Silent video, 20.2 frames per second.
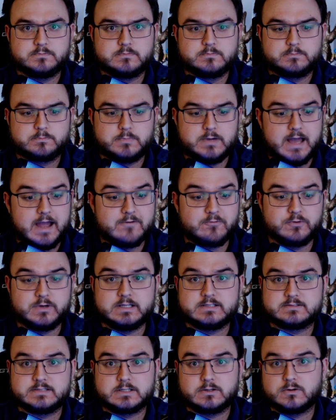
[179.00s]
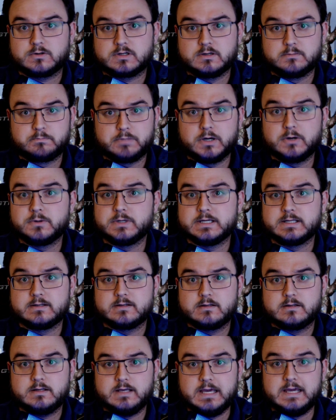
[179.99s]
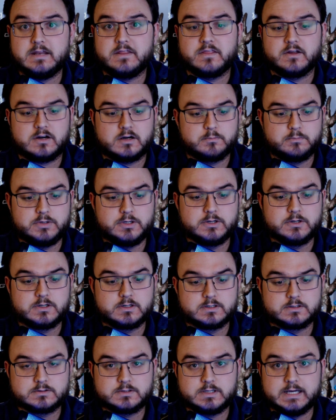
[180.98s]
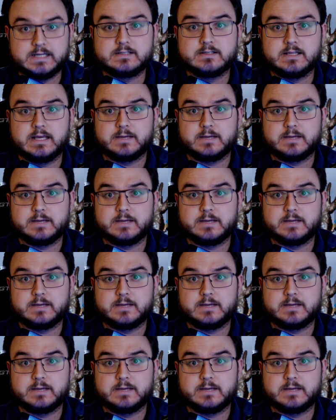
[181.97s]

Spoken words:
every single component in the computer, and it